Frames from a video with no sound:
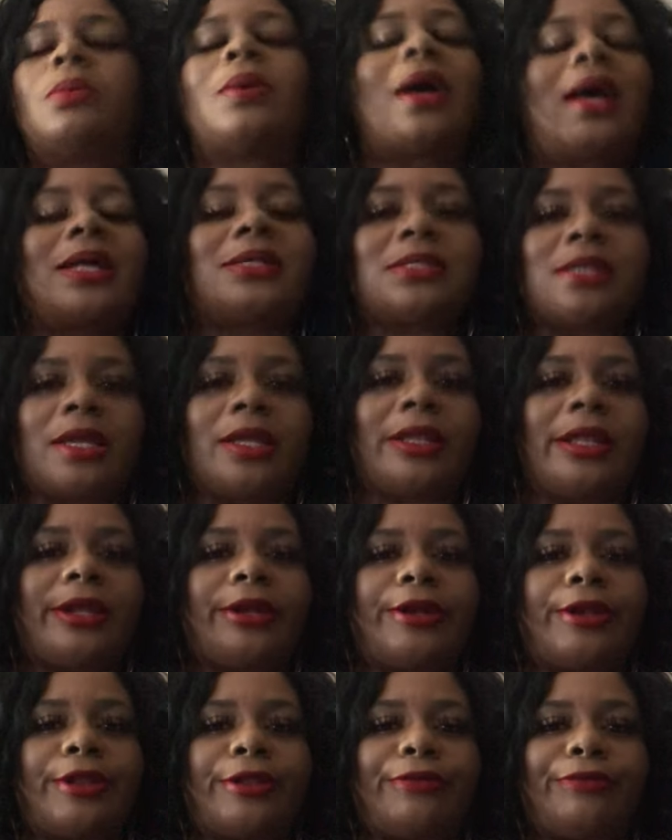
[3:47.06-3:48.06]
I'll tell you
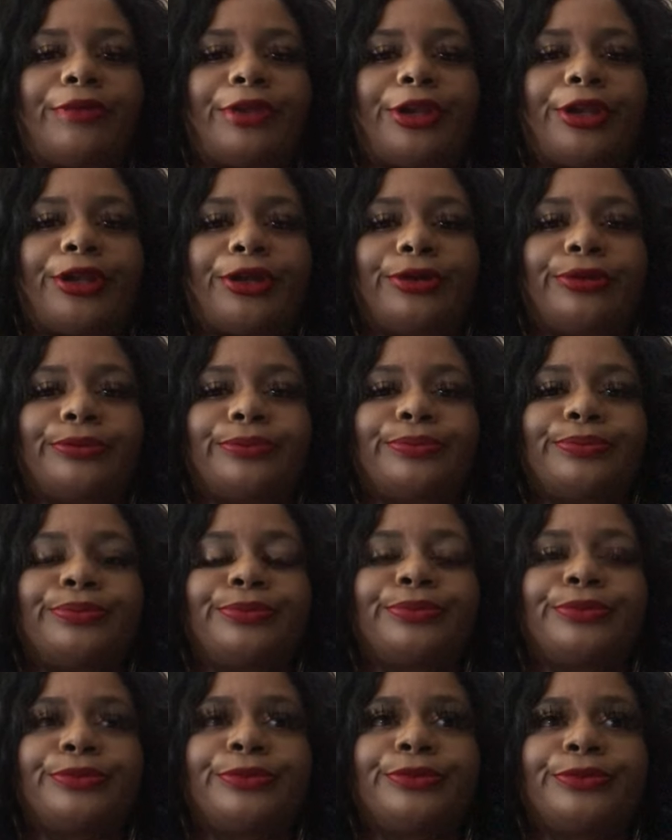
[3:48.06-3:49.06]
later in another video.
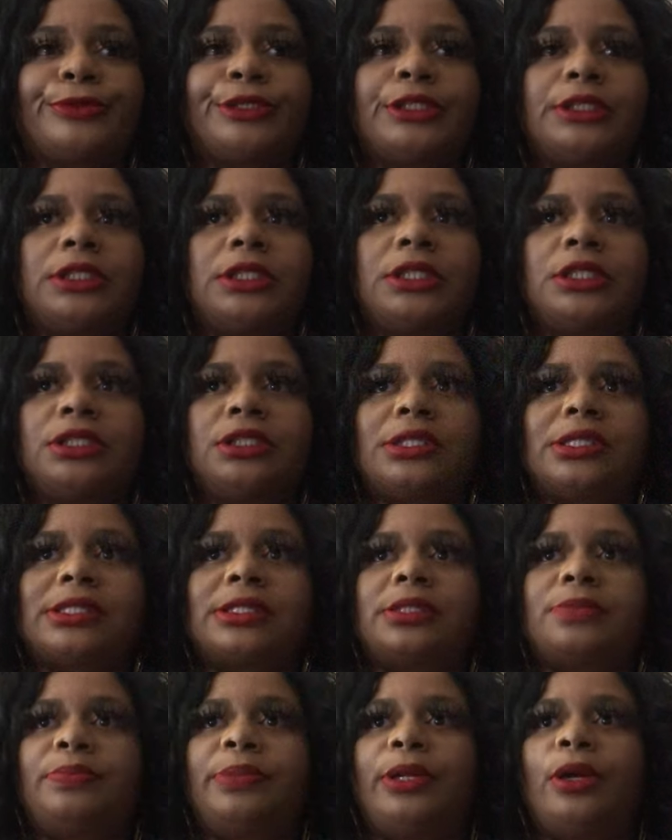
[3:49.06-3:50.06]

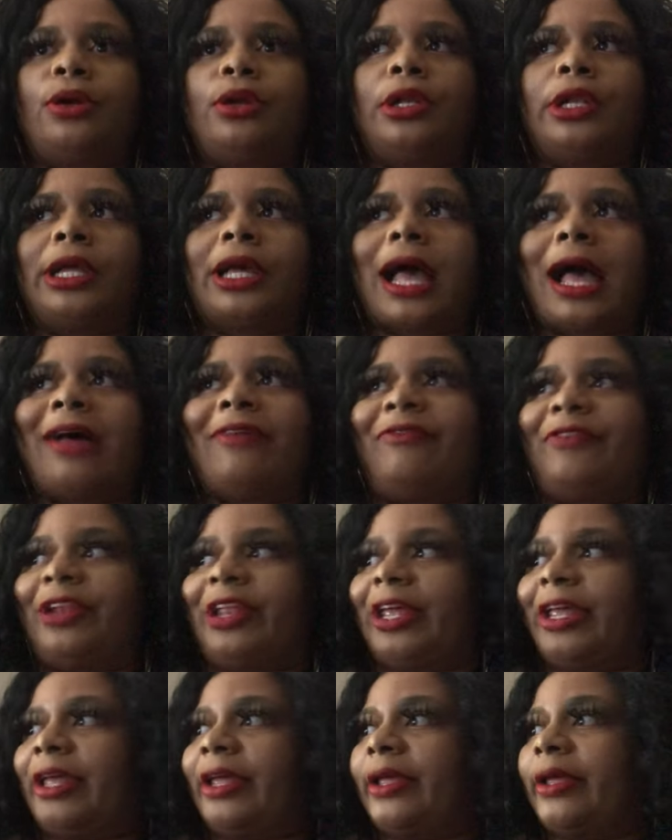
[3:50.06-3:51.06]
Just be on the lookout for
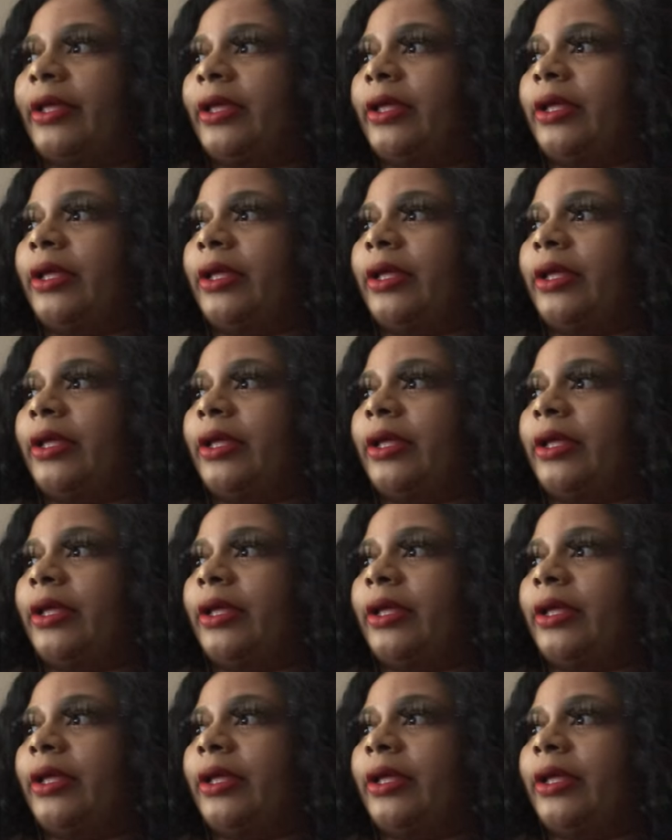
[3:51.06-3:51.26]
that.